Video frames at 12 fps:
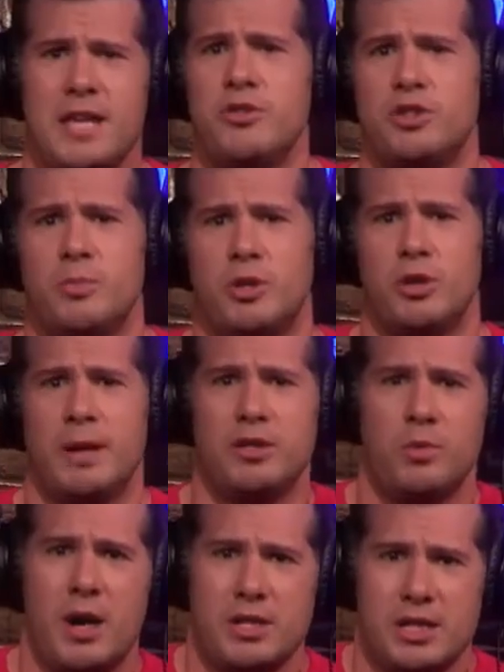Hey YouTube, what you're
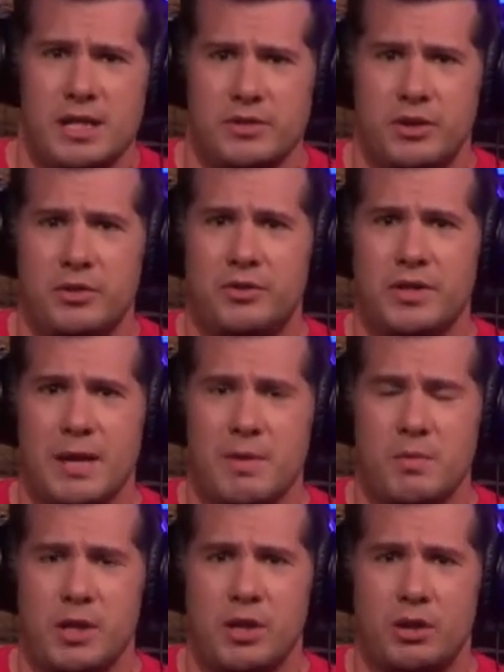about to watch is a new
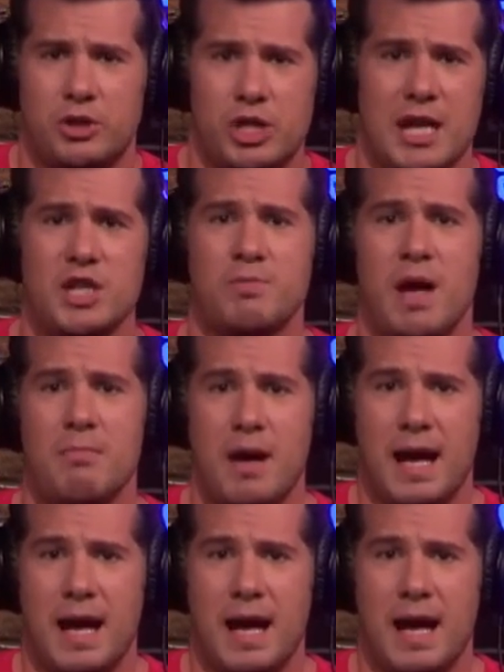segment we call Change My